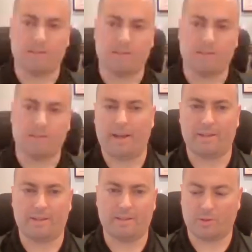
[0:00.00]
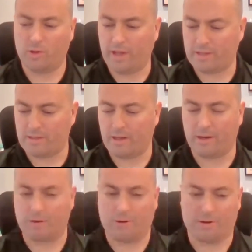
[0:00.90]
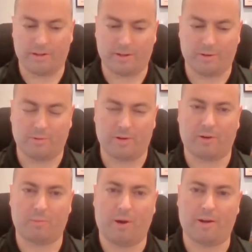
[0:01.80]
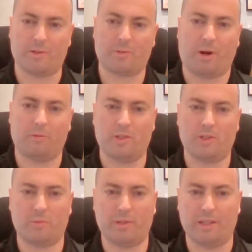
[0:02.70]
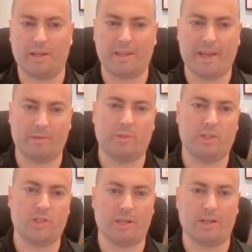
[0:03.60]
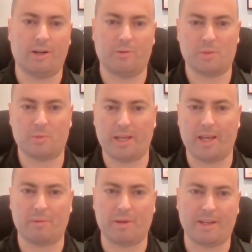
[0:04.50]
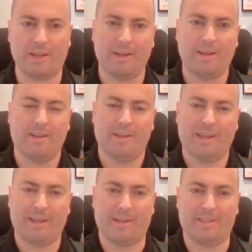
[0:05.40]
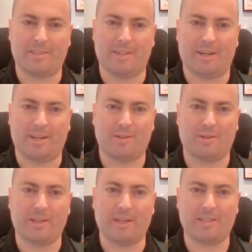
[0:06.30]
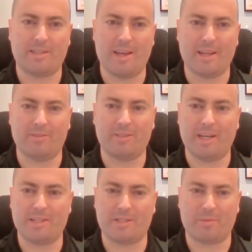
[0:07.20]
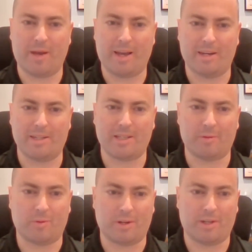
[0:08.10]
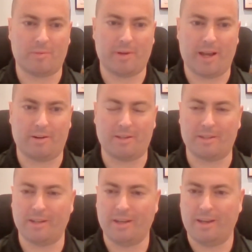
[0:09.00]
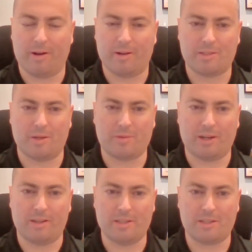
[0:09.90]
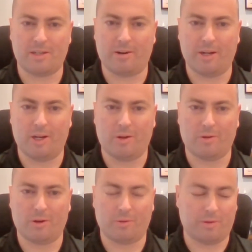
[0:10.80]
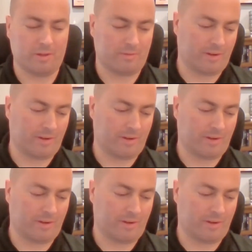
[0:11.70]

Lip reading: And yeah, at the Krulak Center, where one of our mottos probably should be like ABG, always be gaming. And certainly standing invitation to Matt anytime you want to come down and throw out something on this scenario, or